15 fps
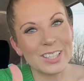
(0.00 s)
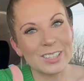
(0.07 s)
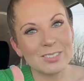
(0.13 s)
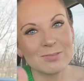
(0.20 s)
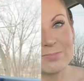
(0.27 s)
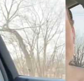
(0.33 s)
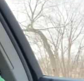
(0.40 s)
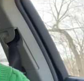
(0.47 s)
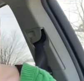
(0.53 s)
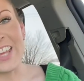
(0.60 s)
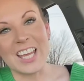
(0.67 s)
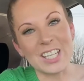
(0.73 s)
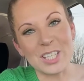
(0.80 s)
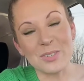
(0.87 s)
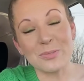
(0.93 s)
All right,
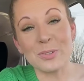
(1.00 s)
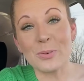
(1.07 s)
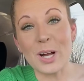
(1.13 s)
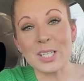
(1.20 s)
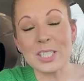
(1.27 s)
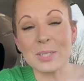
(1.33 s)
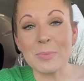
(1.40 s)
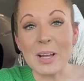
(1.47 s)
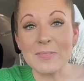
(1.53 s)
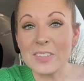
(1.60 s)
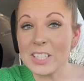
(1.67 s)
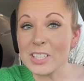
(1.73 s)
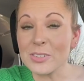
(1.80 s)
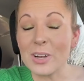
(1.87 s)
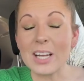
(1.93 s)
thank you for watching my
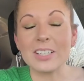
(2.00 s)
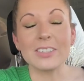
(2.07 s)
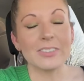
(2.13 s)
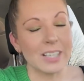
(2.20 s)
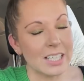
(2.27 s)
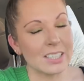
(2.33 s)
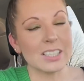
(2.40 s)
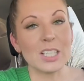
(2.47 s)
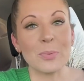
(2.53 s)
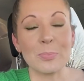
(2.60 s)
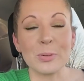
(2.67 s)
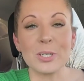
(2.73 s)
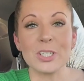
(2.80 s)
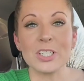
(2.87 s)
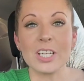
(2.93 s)
video. I greatly
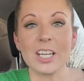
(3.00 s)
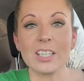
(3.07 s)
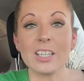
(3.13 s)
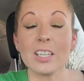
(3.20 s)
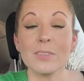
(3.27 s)
appreciate it.